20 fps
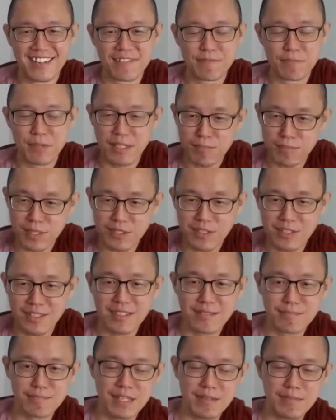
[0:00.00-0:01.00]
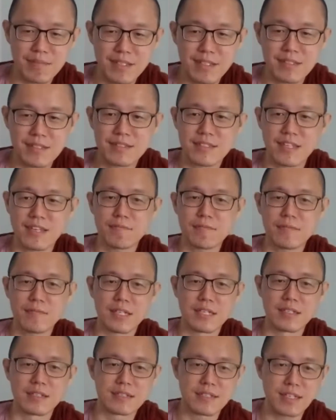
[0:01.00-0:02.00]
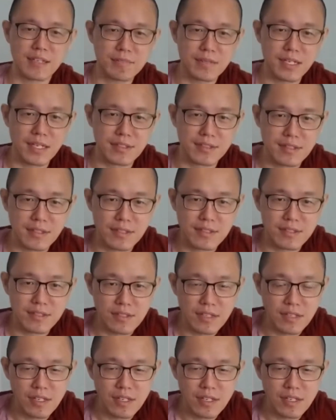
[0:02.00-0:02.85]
maybe in some cases,